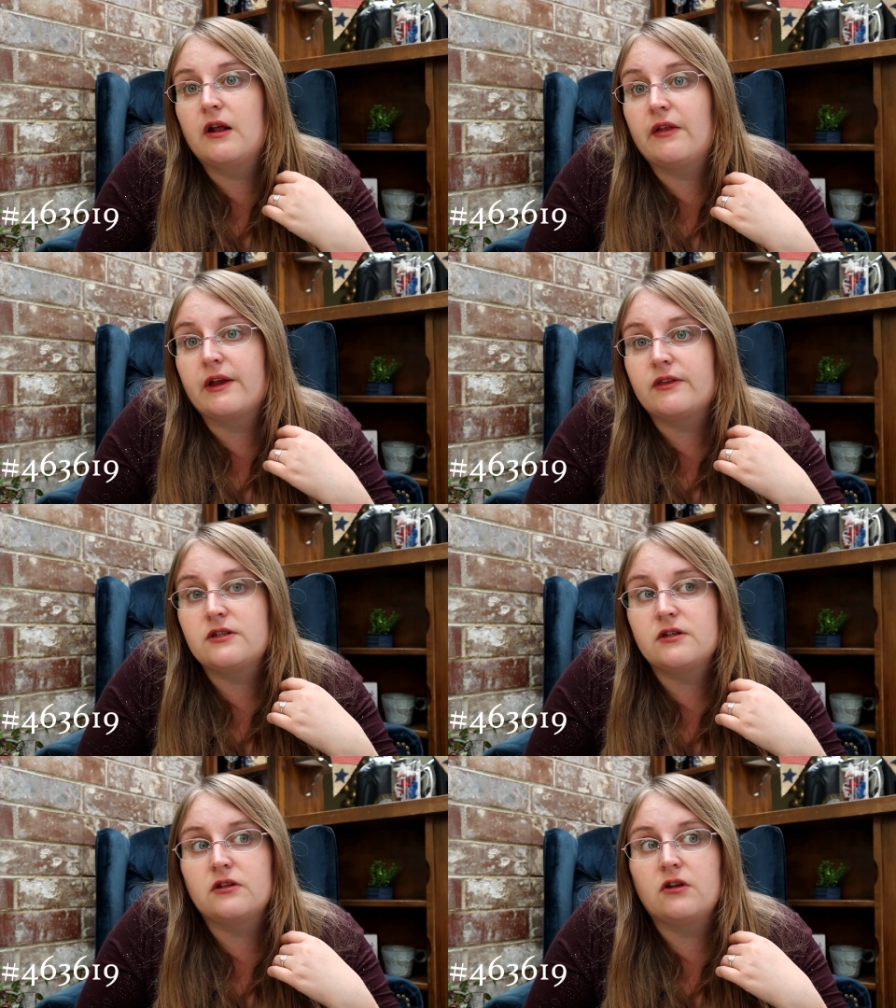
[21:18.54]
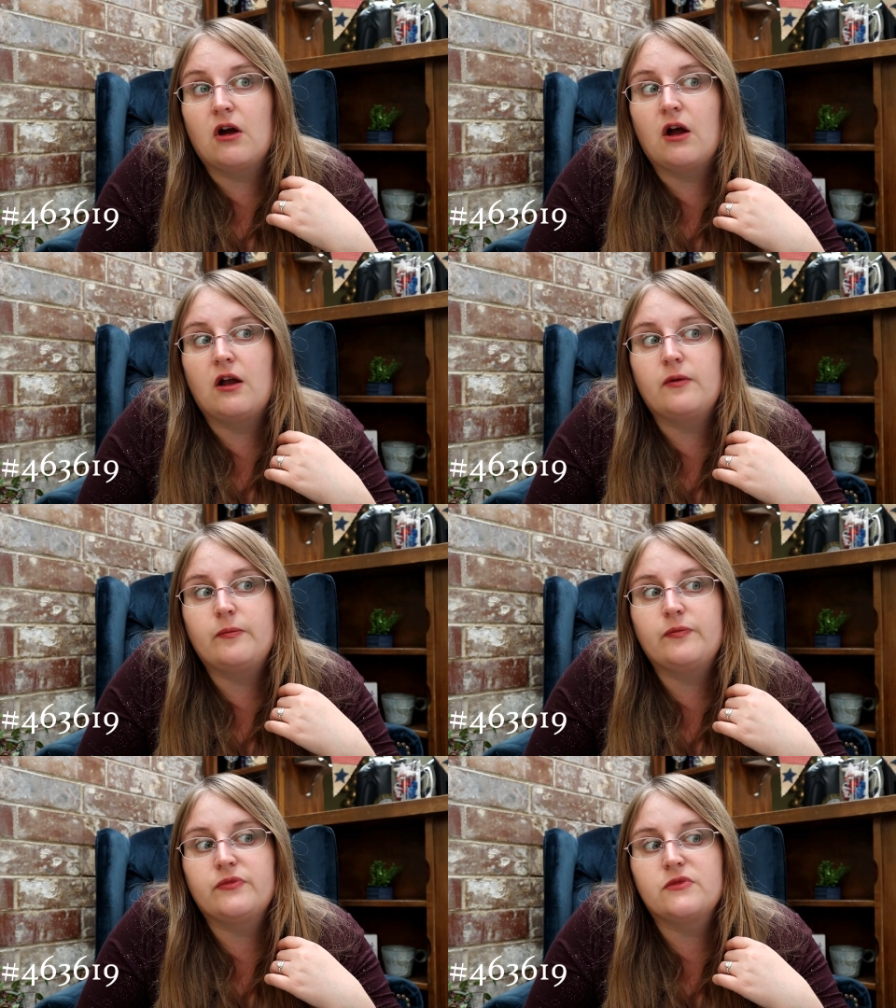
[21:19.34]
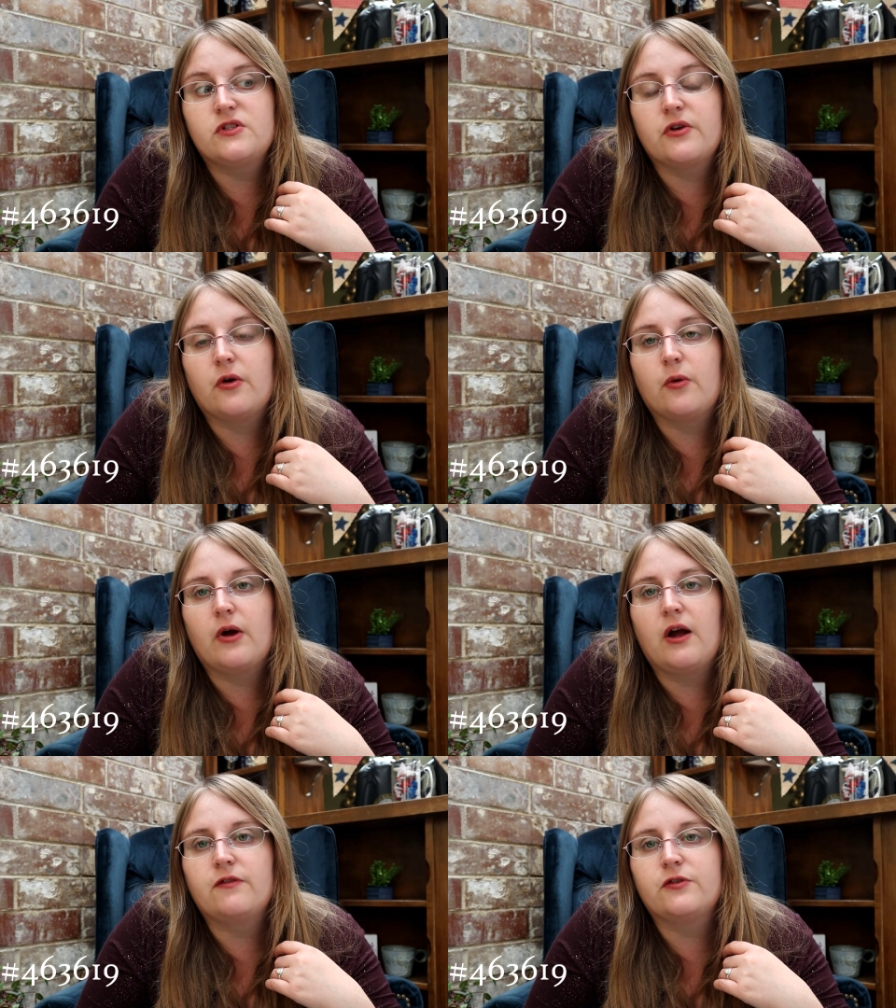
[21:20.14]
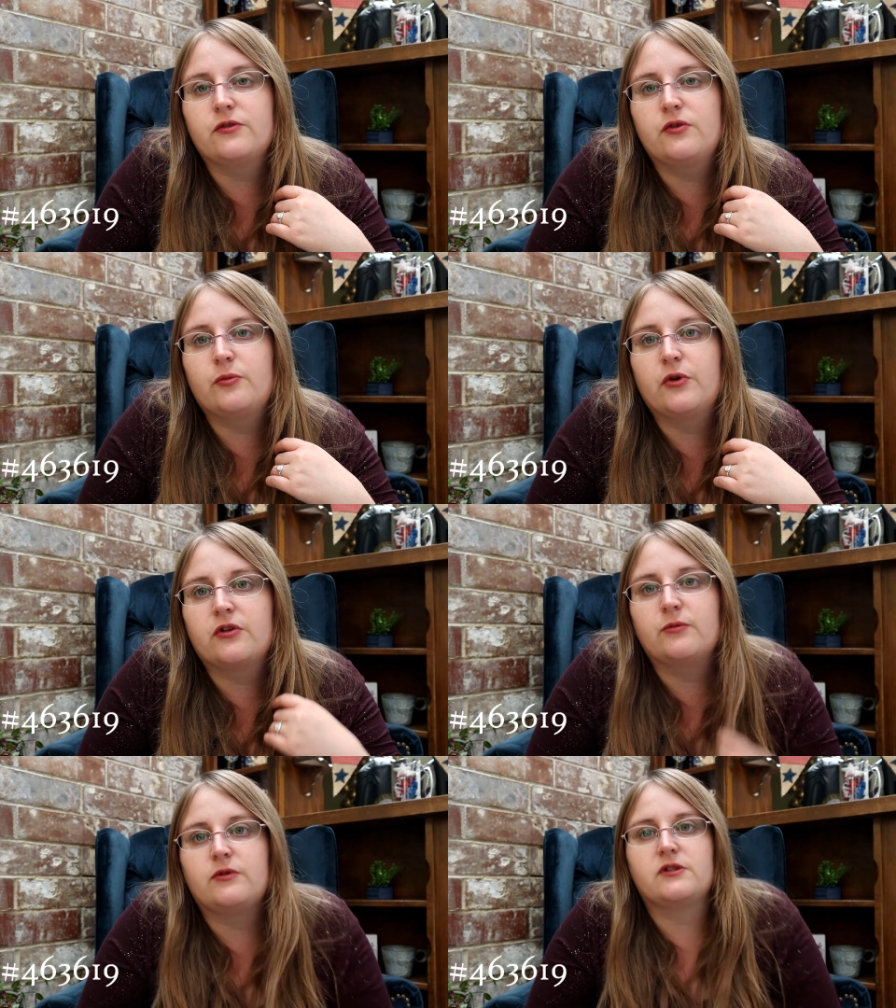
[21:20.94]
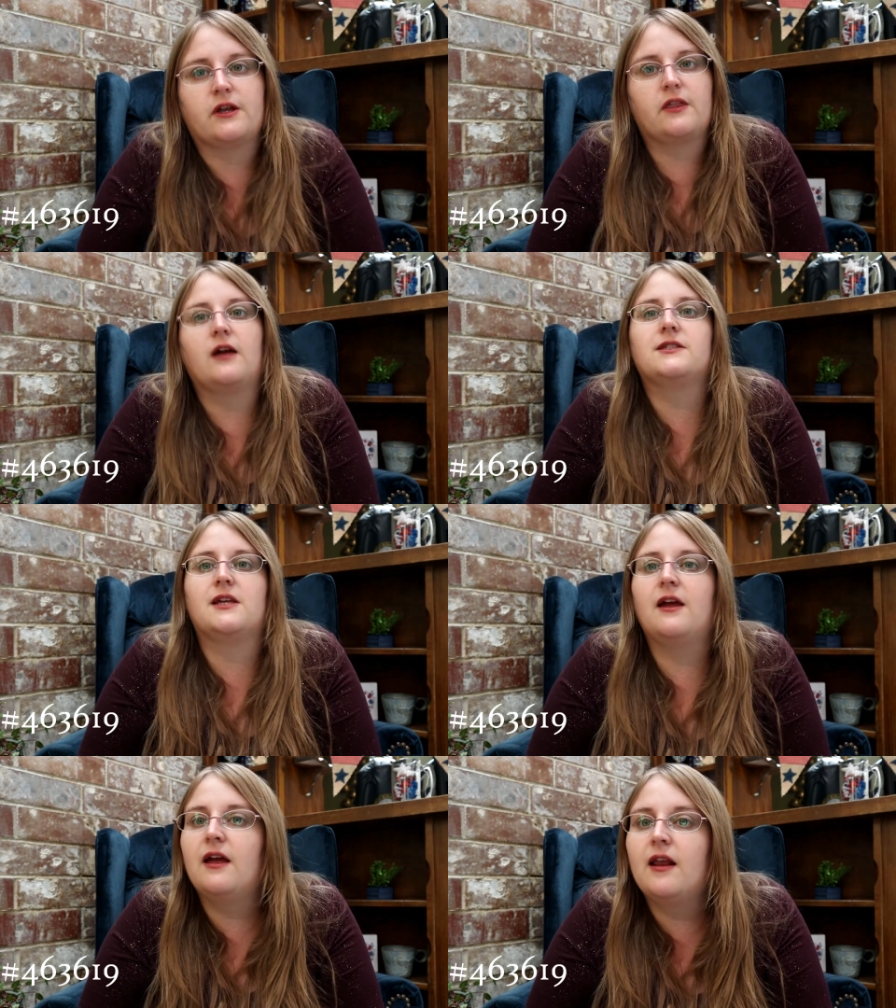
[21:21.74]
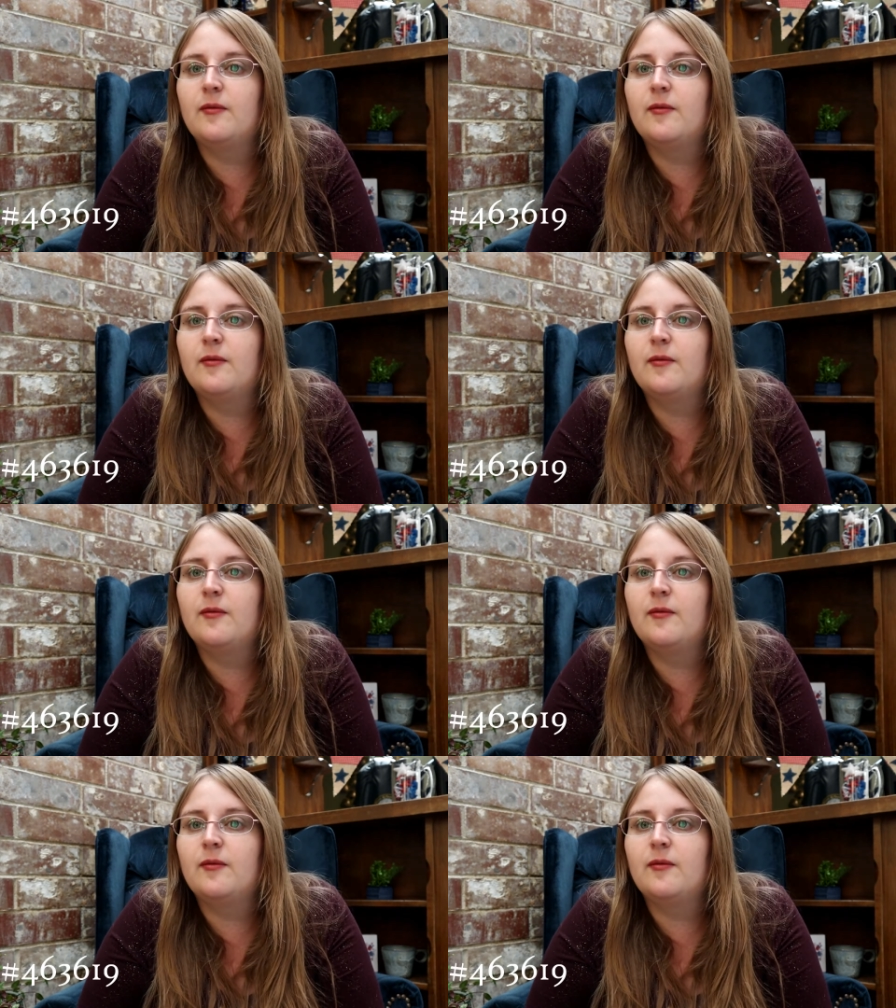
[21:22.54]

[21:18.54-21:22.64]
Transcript: I like these a lot. So after Luna broke them, I was like, that's it.